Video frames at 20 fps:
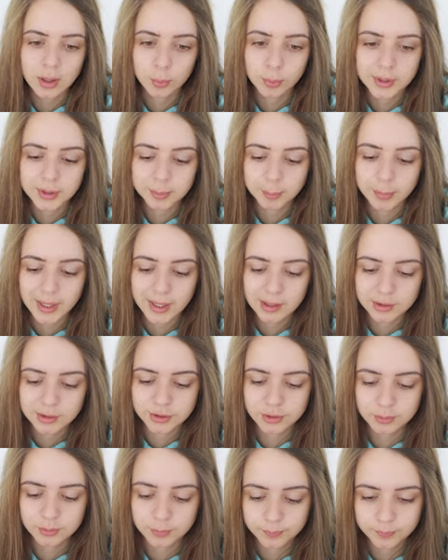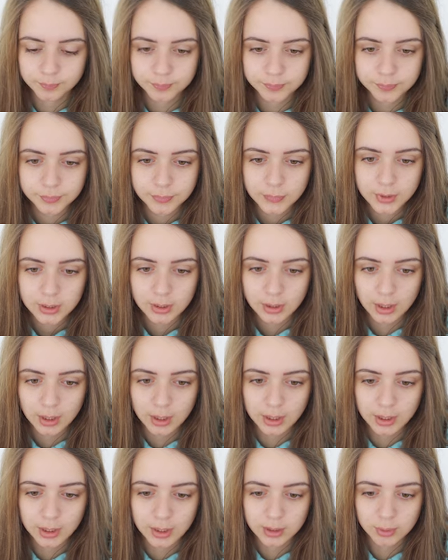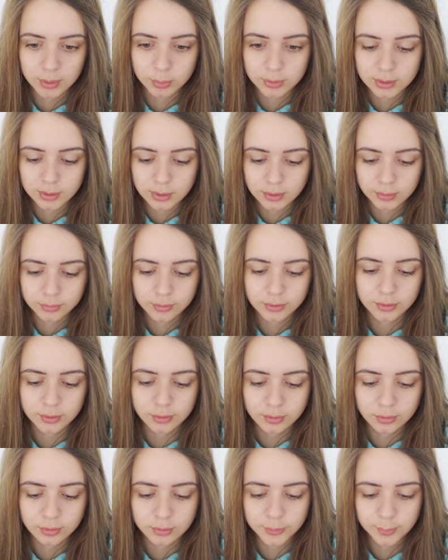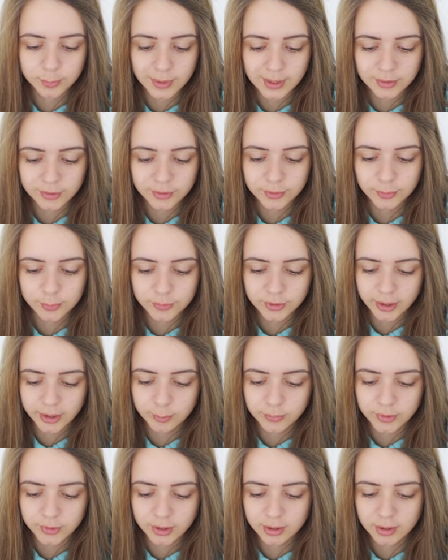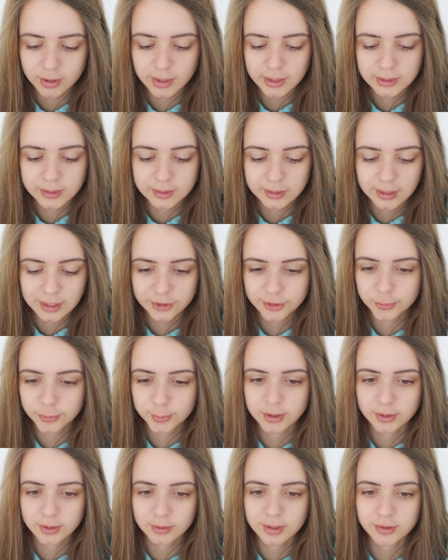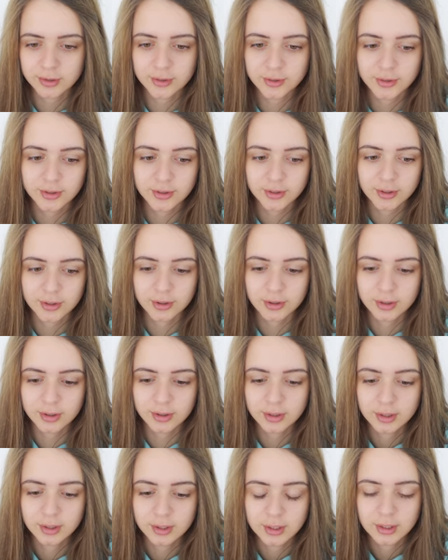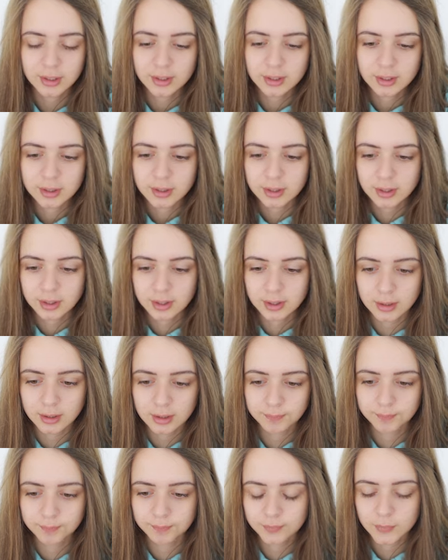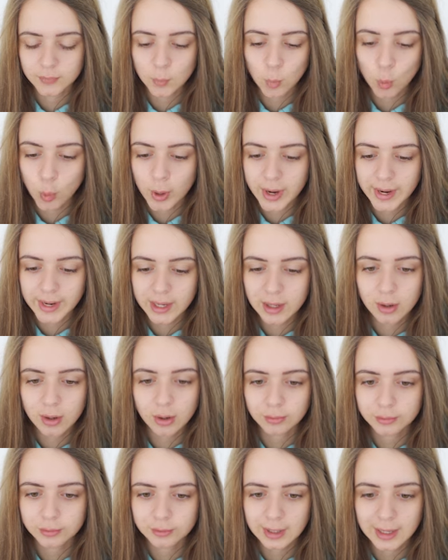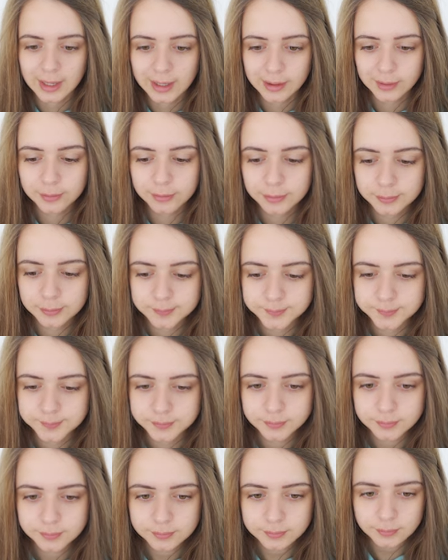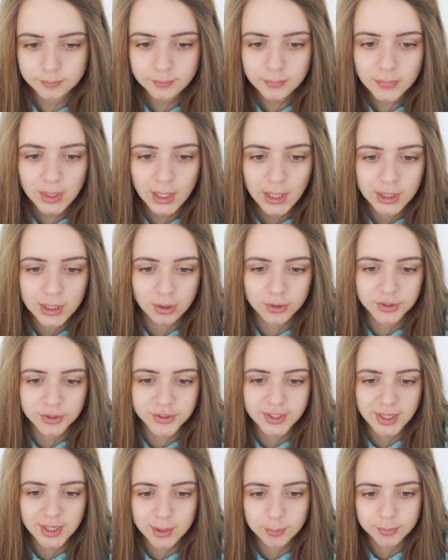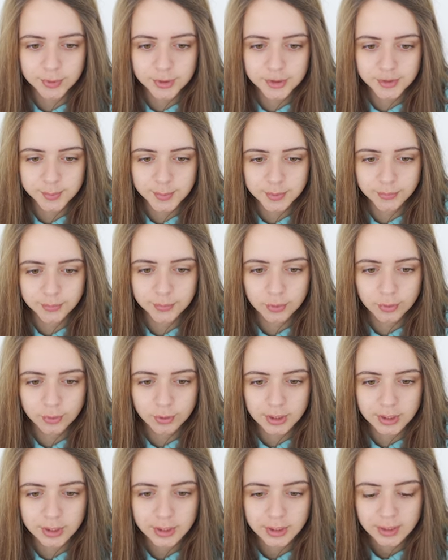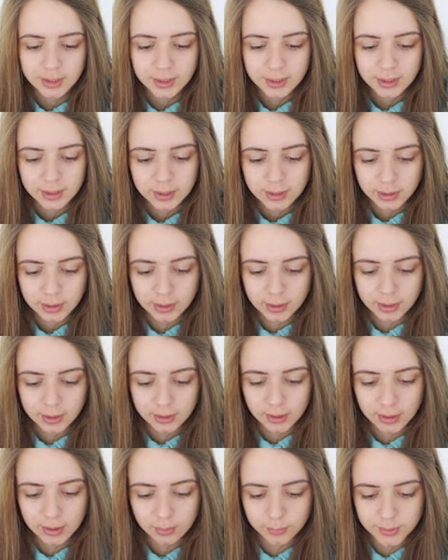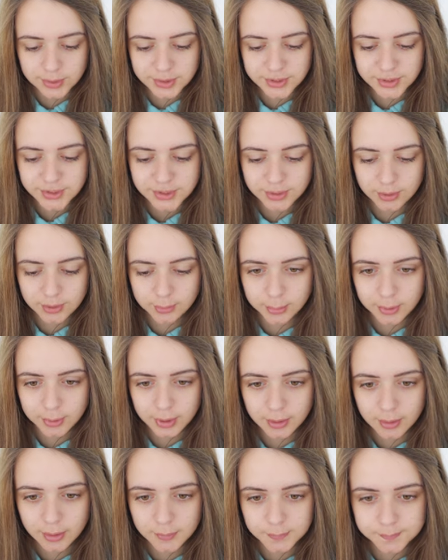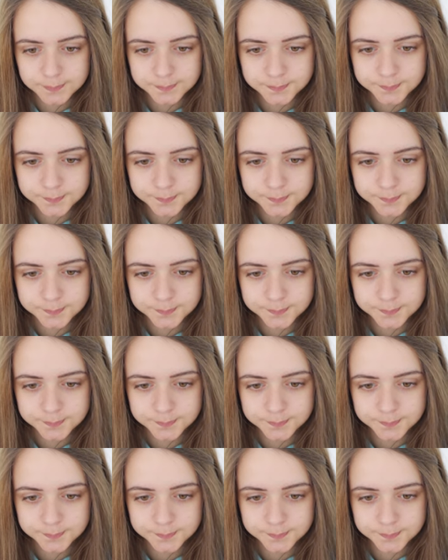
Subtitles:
with Belgium. I would love to spend some time there and experience their way of life. I got Cyprus before and now it's Serbia,